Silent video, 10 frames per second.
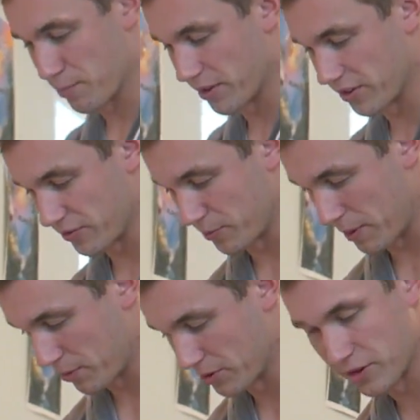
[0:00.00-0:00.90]
get presents for
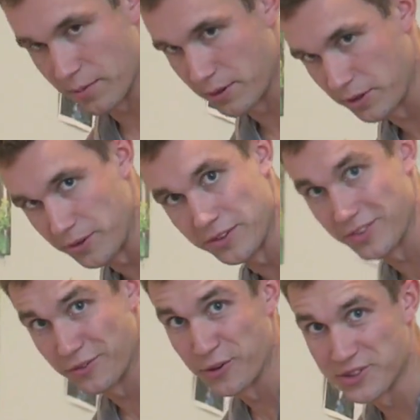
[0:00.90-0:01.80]
my birthday, by the way. This is
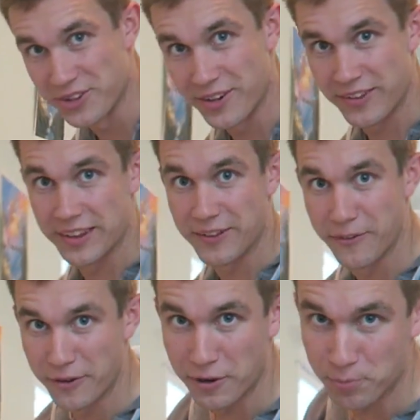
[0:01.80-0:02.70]
the first time I think I've
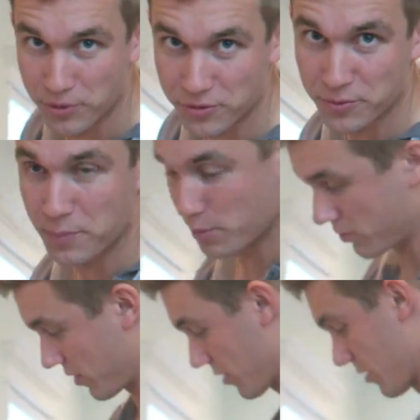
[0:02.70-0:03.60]
ever gotten presents for my
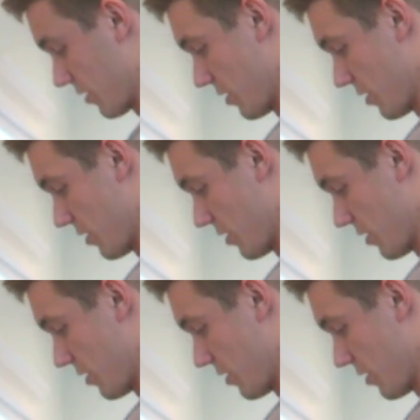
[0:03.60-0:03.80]
birthday.